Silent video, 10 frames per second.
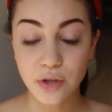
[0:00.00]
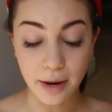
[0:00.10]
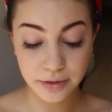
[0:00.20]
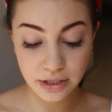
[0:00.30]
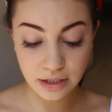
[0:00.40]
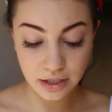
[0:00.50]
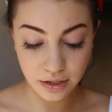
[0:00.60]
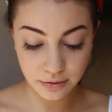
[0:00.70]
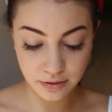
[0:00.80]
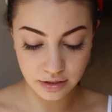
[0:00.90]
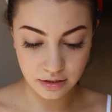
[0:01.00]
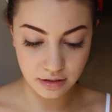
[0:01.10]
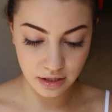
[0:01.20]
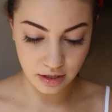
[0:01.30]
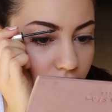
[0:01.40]
So I'm just gonna use
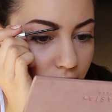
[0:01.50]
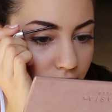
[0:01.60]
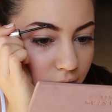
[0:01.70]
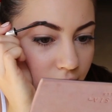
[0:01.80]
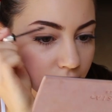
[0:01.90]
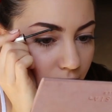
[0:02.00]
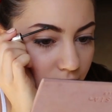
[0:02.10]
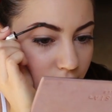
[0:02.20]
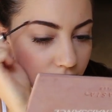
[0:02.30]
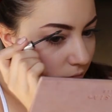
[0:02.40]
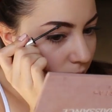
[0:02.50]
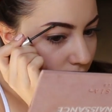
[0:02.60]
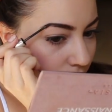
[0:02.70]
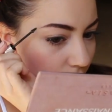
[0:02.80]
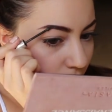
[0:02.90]
the Gimme Brow by
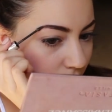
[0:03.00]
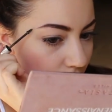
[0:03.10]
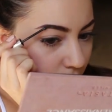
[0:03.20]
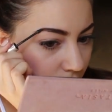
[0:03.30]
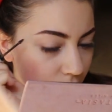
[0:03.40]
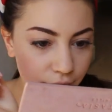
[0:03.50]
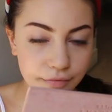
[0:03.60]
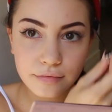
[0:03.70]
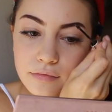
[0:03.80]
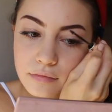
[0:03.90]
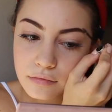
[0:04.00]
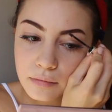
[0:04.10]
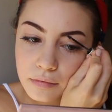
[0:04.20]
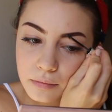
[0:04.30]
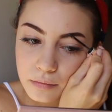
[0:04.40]
Benefit in shade 5
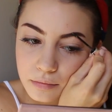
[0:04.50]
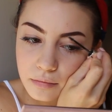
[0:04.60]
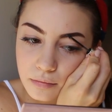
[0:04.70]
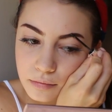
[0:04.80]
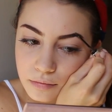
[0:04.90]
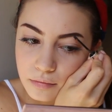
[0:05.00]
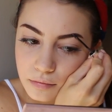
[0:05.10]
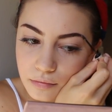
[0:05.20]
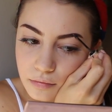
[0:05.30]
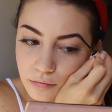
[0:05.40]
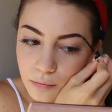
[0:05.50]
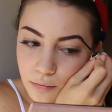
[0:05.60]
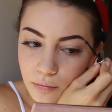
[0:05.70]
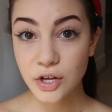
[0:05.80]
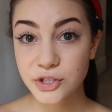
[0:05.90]
and go over my brows
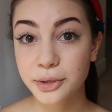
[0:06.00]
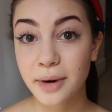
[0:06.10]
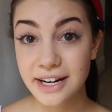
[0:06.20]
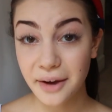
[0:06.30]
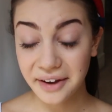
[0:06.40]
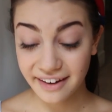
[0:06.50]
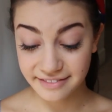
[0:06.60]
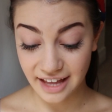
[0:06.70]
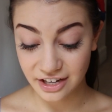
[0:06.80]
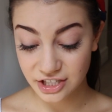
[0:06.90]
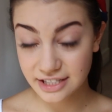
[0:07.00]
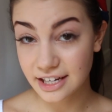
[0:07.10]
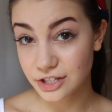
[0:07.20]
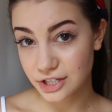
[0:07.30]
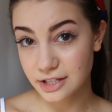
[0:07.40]
so right now I have lash
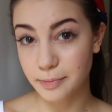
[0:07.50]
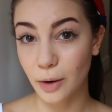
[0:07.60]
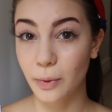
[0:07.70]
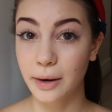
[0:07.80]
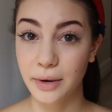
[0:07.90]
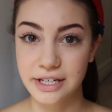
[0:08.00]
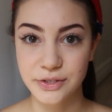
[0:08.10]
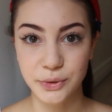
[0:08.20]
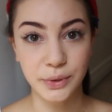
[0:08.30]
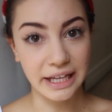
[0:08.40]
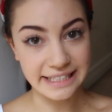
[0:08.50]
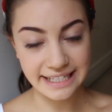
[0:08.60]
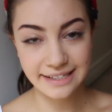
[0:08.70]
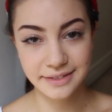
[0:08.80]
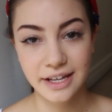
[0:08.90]
extensions, but when I went to school I
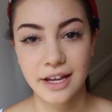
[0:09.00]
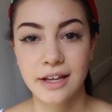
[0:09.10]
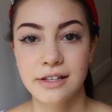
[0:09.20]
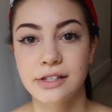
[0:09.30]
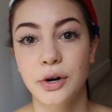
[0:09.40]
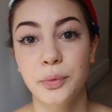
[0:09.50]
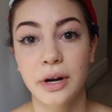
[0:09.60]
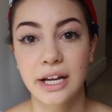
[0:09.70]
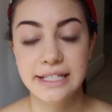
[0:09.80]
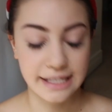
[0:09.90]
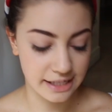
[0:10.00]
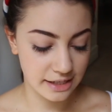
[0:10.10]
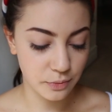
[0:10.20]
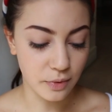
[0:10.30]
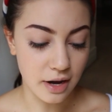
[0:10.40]
didn't. So what I
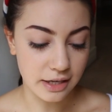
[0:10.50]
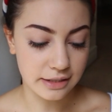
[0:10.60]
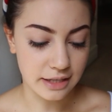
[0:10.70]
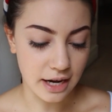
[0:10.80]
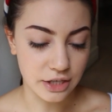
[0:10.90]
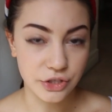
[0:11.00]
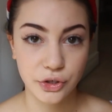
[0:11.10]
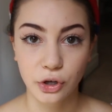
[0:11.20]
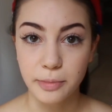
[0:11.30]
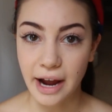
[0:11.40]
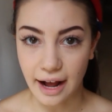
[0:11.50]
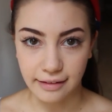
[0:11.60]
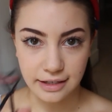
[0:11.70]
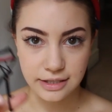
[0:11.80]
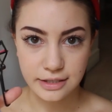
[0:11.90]
did was I just curled my
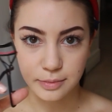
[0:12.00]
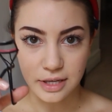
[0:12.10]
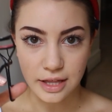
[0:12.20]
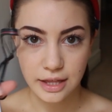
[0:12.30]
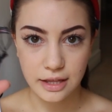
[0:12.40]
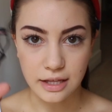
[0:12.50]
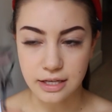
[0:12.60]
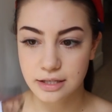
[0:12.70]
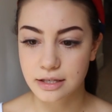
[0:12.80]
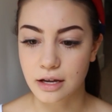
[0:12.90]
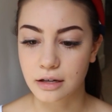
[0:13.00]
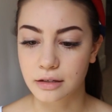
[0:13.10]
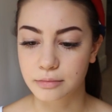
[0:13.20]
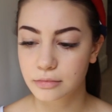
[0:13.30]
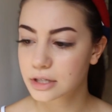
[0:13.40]
eyelashes with this,
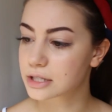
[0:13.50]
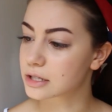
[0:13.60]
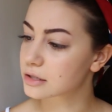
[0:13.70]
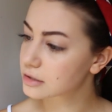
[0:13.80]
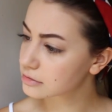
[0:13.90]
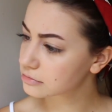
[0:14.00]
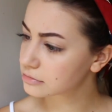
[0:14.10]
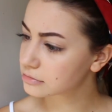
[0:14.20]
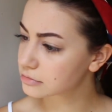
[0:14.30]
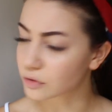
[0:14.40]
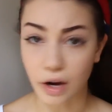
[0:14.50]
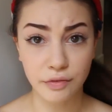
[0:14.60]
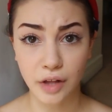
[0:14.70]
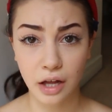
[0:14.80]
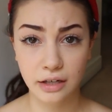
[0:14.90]
um, what is this?
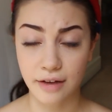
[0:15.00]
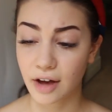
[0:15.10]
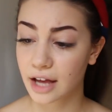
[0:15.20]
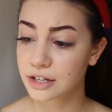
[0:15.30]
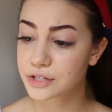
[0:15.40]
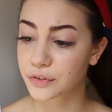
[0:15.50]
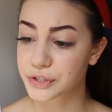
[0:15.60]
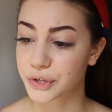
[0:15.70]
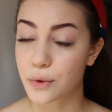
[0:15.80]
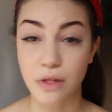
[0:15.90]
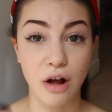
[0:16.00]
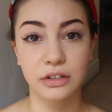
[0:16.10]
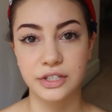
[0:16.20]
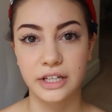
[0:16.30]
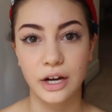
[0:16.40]
Revlon. I've had this for so
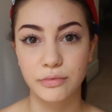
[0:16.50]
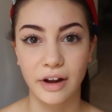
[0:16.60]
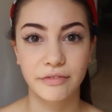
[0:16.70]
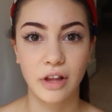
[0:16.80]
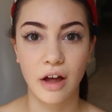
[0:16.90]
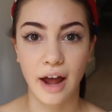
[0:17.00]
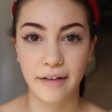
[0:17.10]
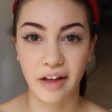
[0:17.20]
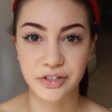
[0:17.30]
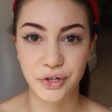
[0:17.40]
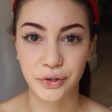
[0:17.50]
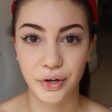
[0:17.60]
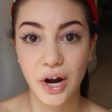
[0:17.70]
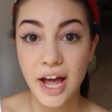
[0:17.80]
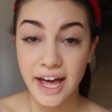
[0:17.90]
long, just like a Revlon eyelash
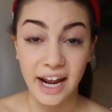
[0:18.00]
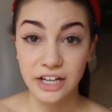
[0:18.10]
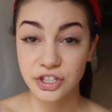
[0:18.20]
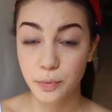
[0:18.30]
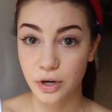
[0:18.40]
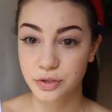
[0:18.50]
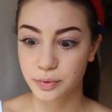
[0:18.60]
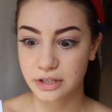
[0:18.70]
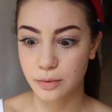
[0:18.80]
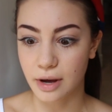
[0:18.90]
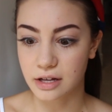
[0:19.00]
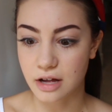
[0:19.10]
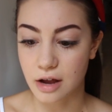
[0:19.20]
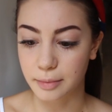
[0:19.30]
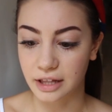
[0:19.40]
curler. It actually works really well
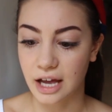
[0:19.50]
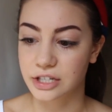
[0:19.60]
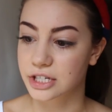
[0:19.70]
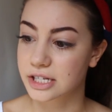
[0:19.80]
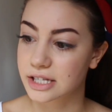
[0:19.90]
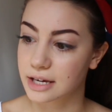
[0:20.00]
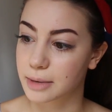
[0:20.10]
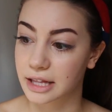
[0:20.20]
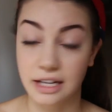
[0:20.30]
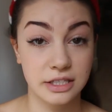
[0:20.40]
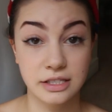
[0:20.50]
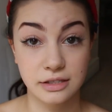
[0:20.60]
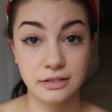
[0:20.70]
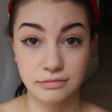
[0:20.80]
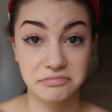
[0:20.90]
on my lashes. Like my lashes
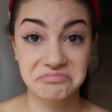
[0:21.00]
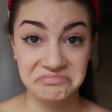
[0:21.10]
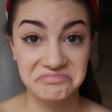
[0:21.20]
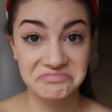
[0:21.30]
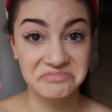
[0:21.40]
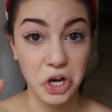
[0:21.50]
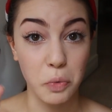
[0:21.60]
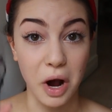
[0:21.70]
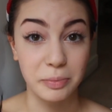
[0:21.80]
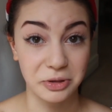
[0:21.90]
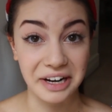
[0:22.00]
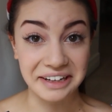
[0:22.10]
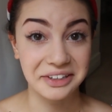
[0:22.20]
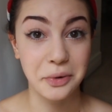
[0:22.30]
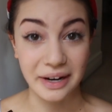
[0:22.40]

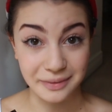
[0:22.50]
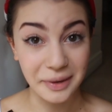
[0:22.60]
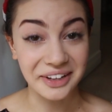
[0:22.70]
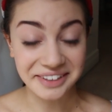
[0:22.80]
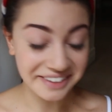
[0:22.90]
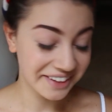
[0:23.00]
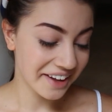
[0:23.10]
cooperated quite well.